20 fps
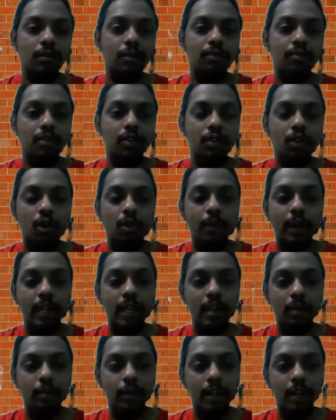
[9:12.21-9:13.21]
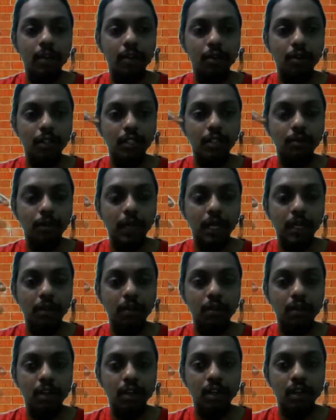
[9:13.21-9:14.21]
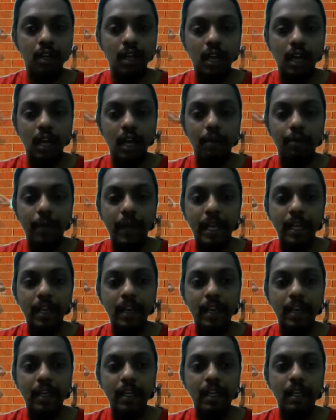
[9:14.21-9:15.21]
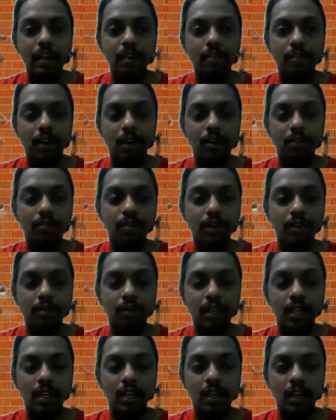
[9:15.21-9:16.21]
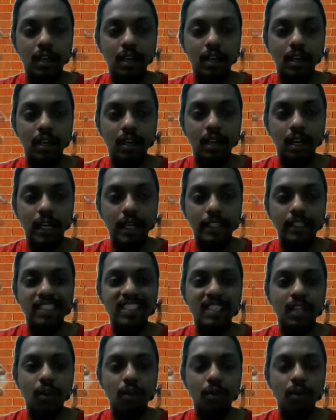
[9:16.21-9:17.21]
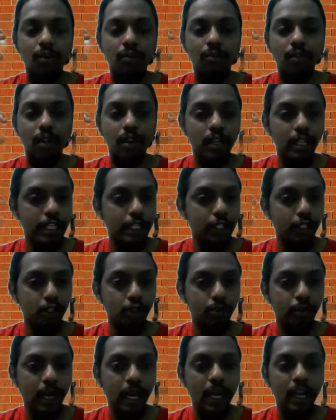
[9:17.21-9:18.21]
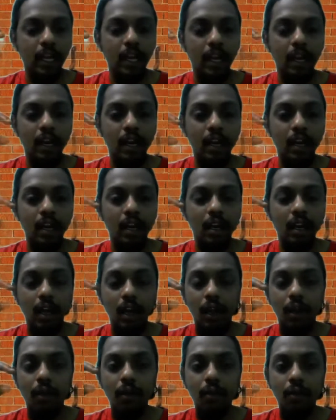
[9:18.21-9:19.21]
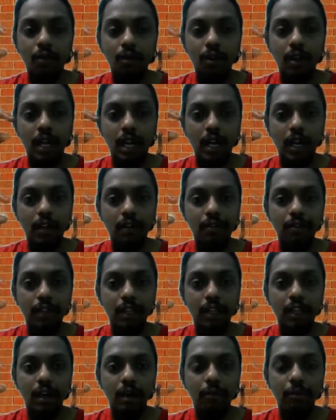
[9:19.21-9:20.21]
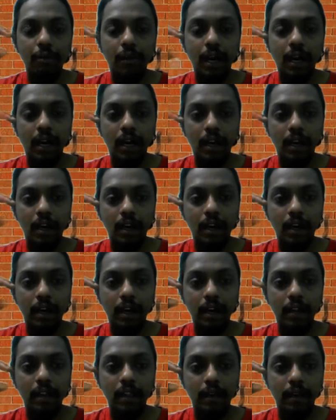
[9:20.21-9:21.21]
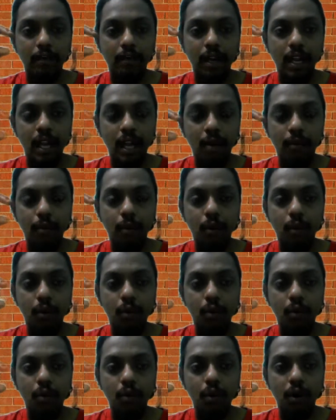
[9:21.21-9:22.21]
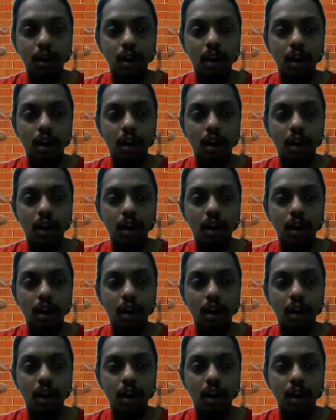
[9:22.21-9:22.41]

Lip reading: If you drop an email to this particular mail ID, one of our executive will reach you back, and you could connect with them, and they will help you to